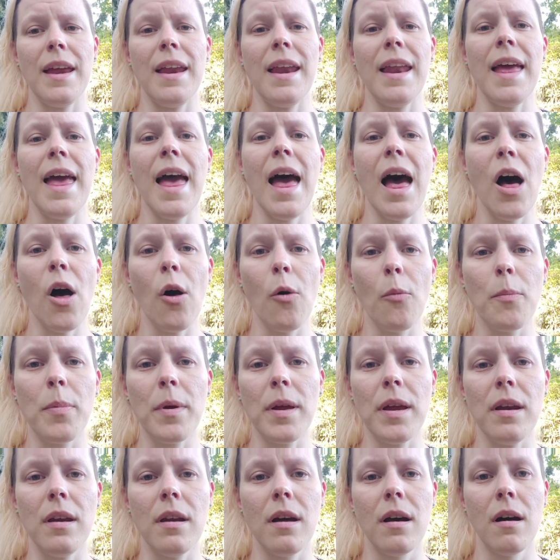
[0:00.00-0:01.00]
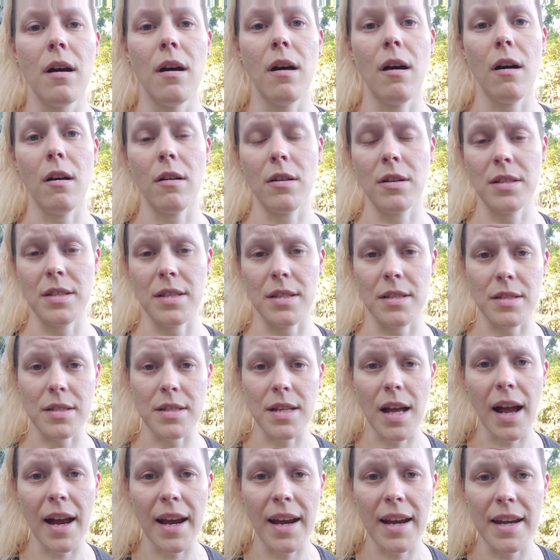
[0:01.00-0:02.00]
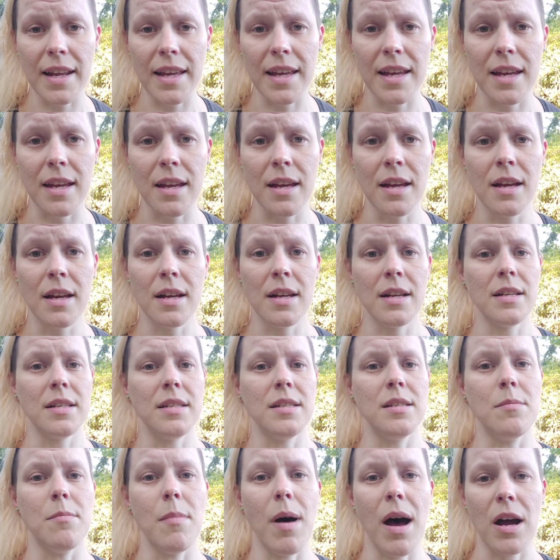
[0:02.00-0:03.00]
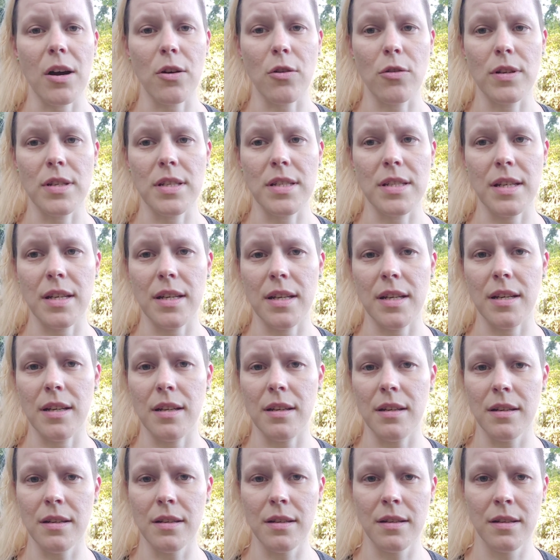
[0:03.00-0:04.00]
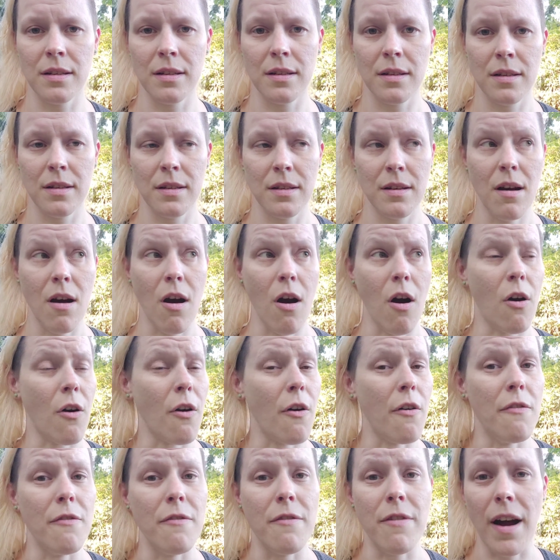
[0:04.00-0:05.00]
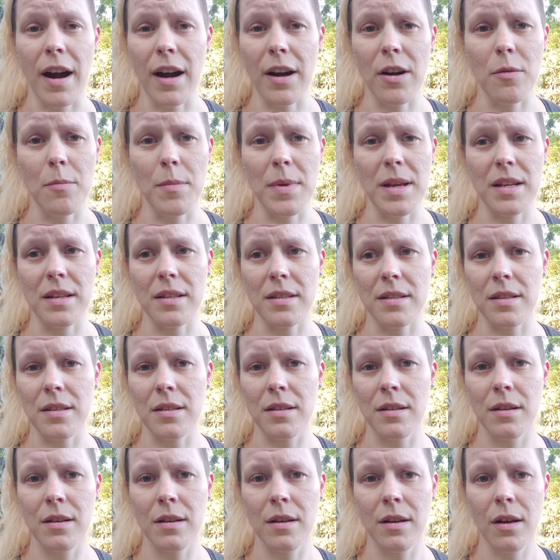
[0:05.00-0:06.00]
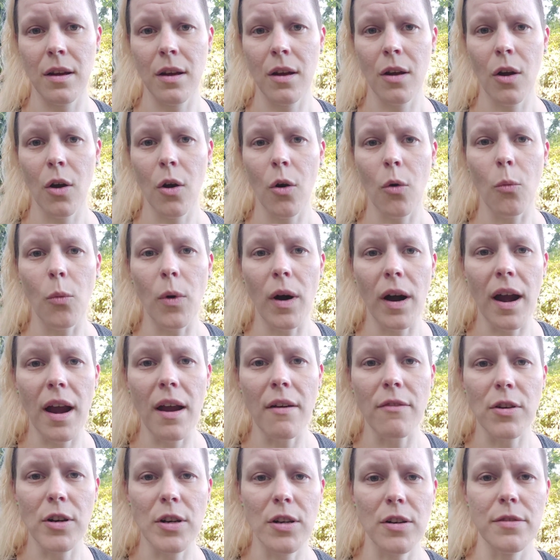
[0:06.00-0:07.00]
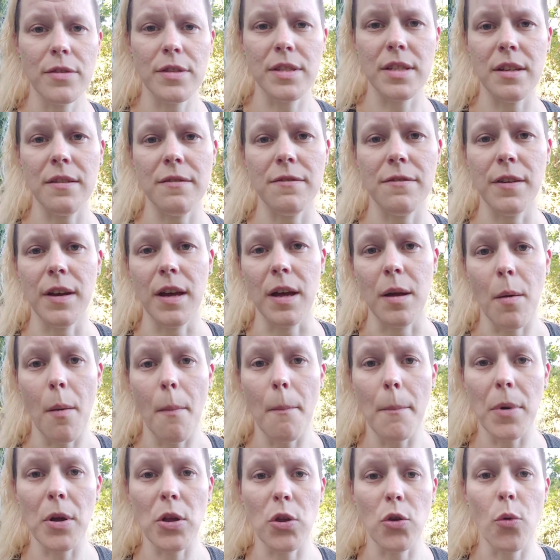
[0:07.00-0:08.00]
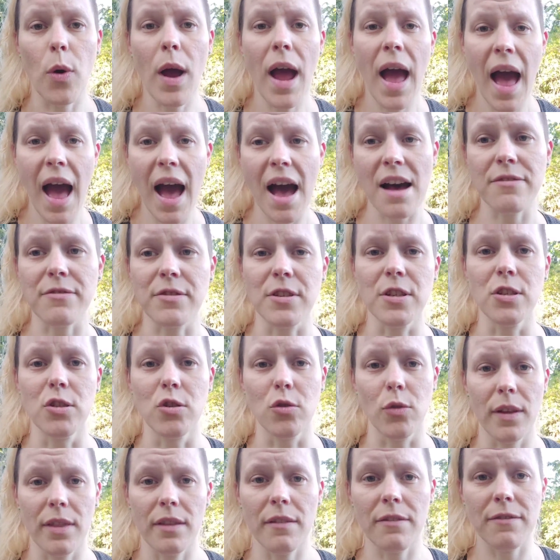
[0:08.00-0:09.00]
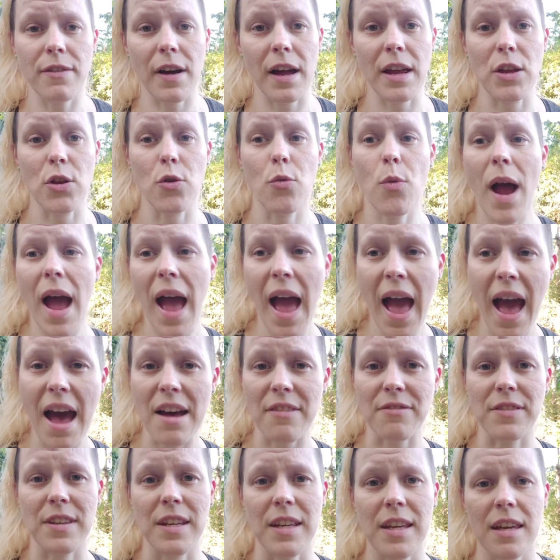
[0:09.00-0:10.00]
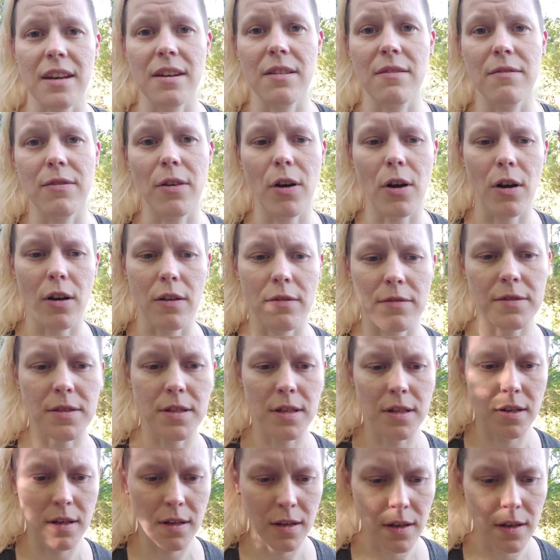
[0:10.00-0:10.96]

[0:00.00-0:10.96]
in helping our society, democracy, our environment, wherever you see fit. But you have to join the fight. You have to get involved.